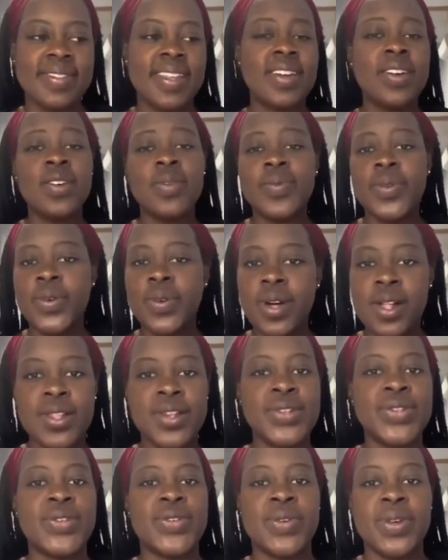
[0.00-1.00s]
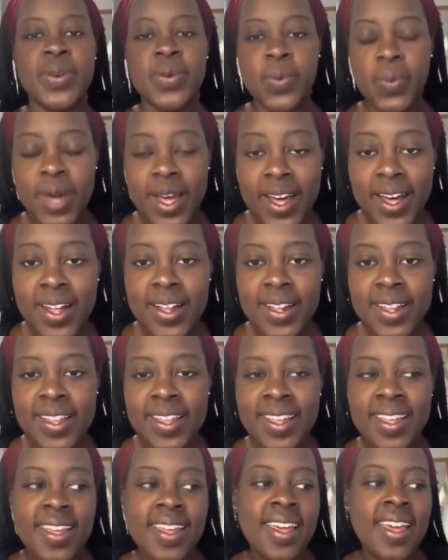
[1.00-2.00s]
I hope you all are doing well.
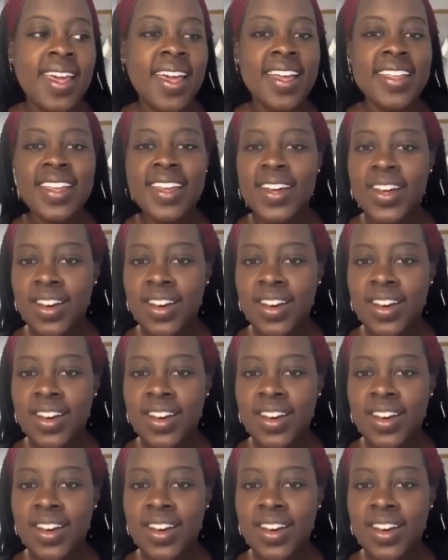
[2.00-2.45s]
And I